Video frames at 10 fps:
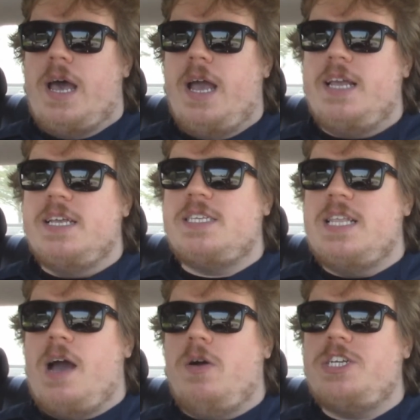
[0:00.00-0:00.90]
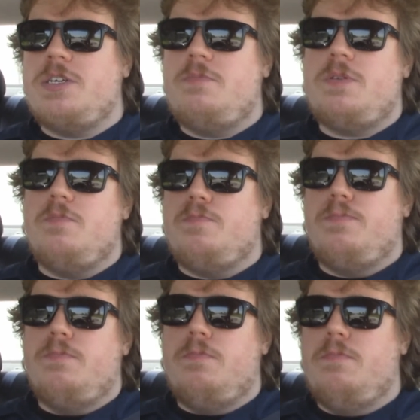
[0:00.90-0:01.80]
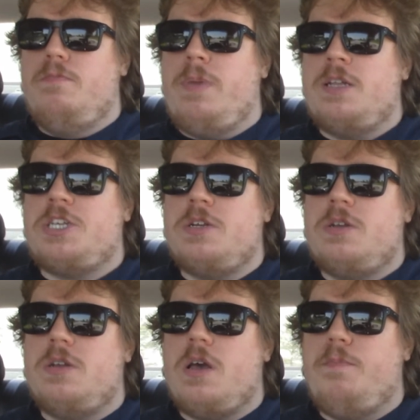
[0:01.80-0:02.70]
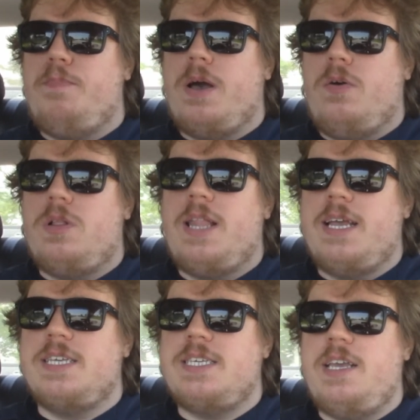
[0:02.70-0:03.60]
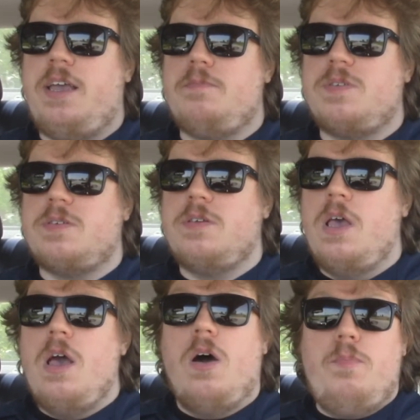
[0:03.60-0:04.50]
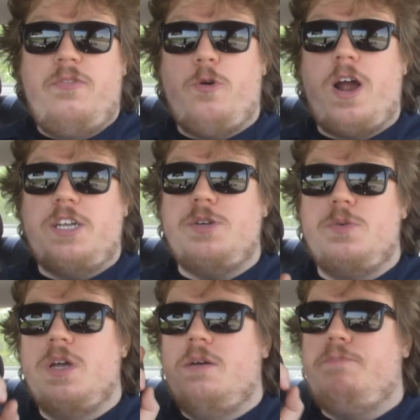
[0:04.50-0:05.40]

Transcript: I guess now I should mention about legacy games. Before I do,